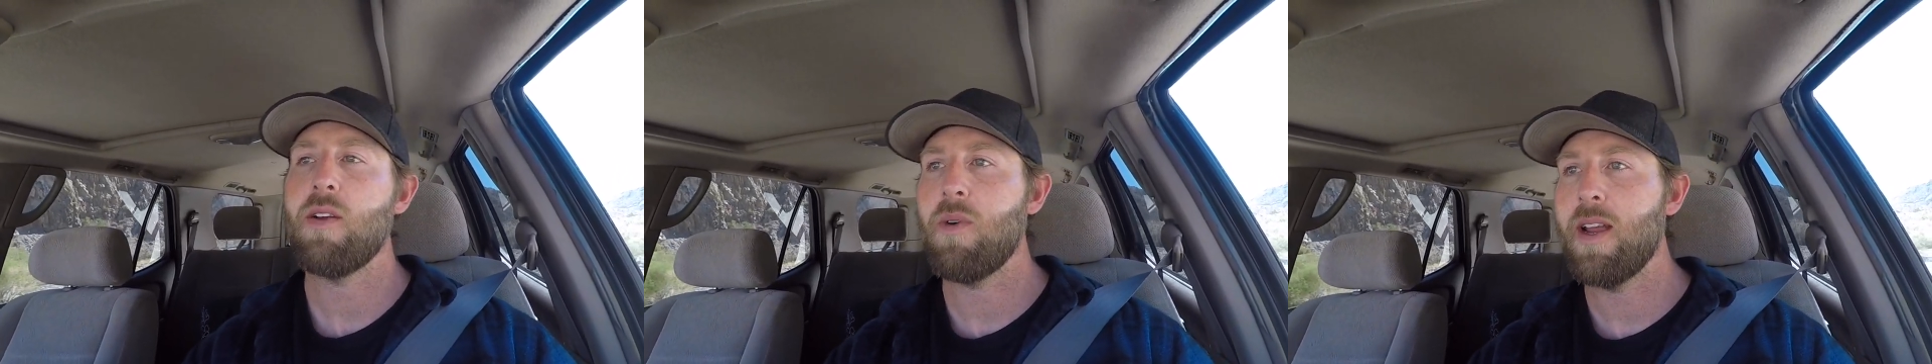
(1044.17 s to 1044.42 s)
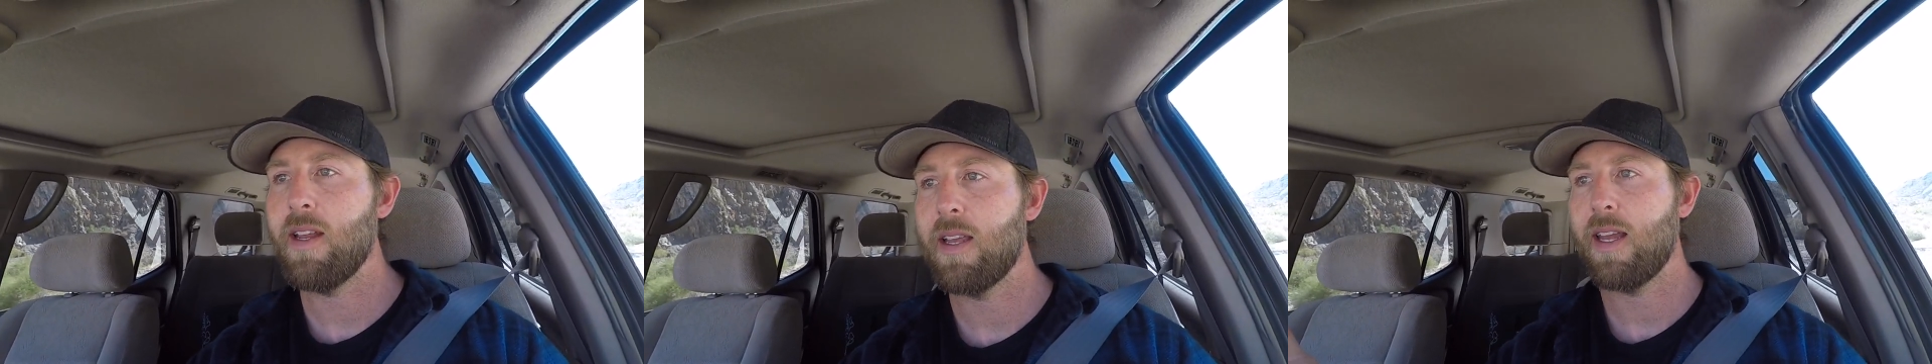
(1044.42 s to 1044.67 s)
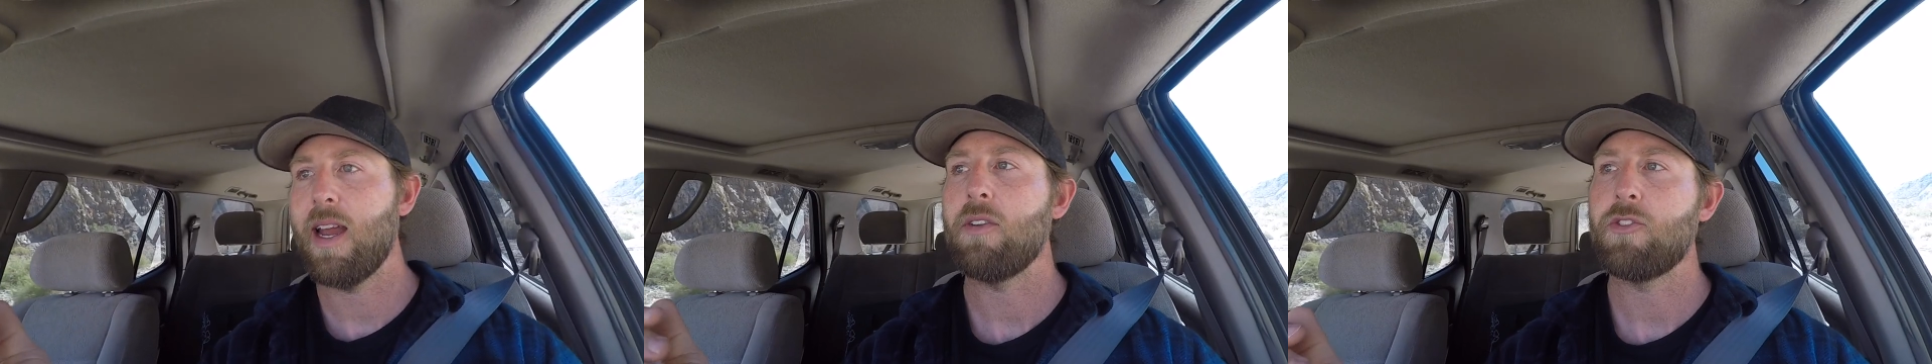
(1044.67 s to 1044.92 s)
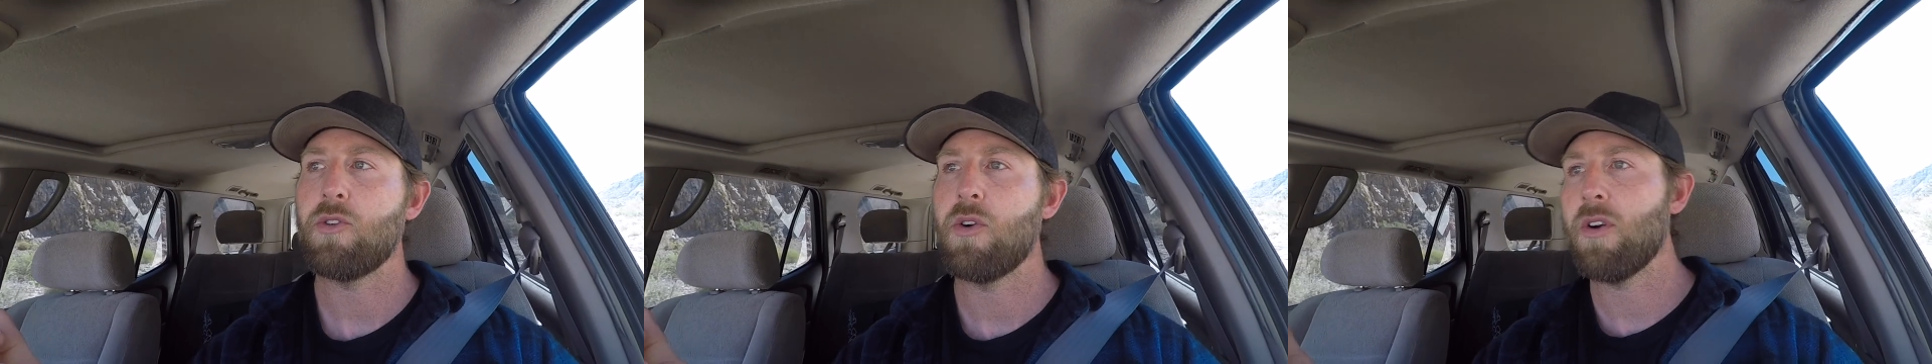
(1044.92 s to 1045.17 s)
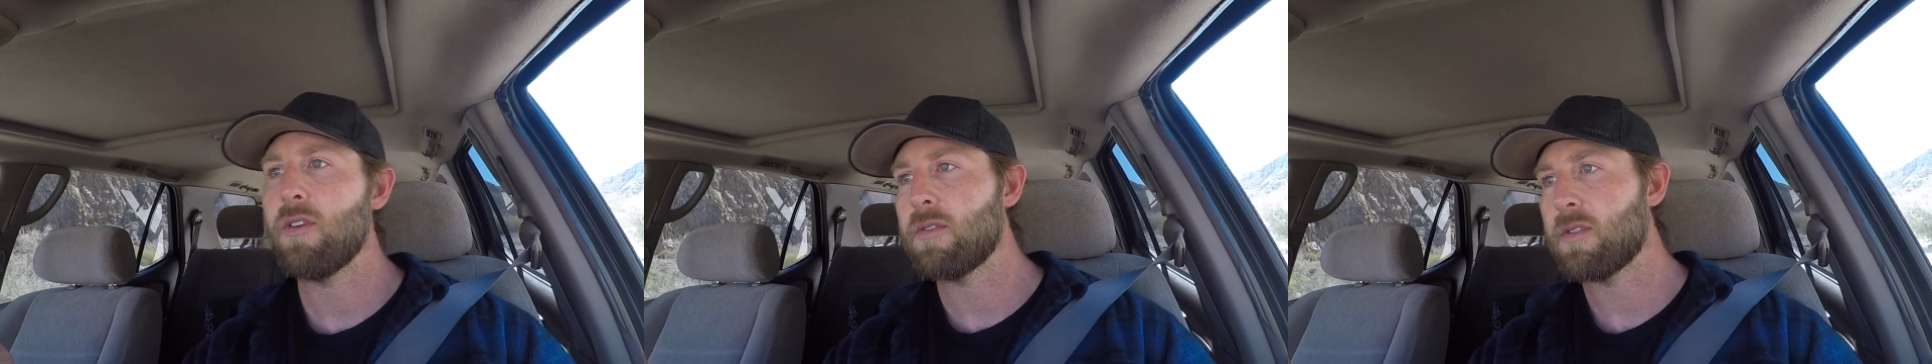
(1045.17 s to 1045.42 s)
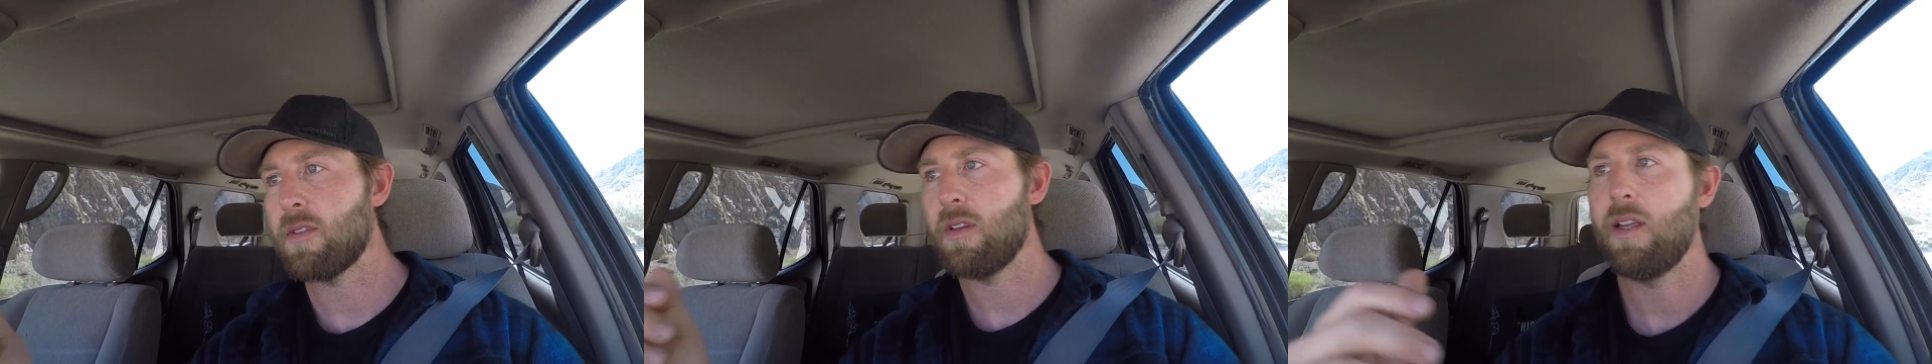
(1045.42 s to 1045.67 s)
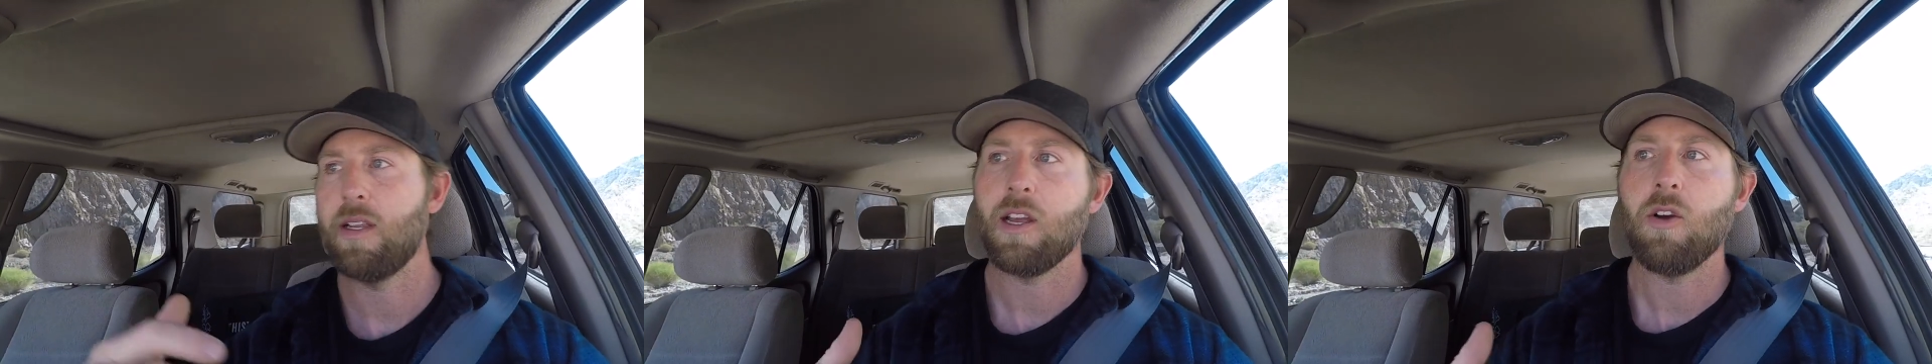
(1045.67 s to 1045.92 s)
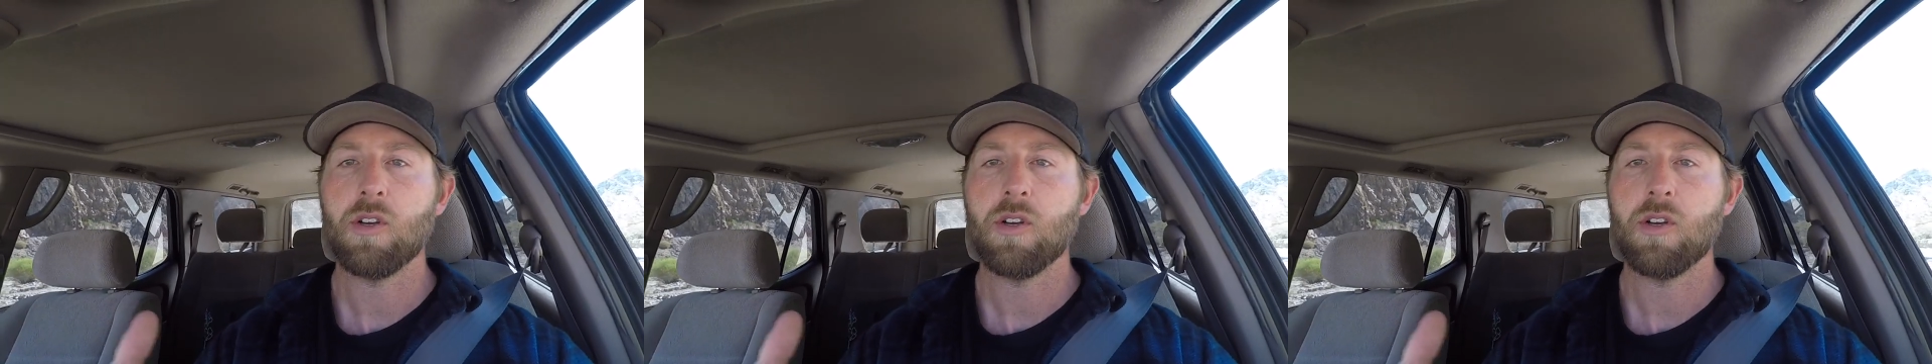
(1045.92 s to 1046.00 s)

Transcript: way to get outdoors and go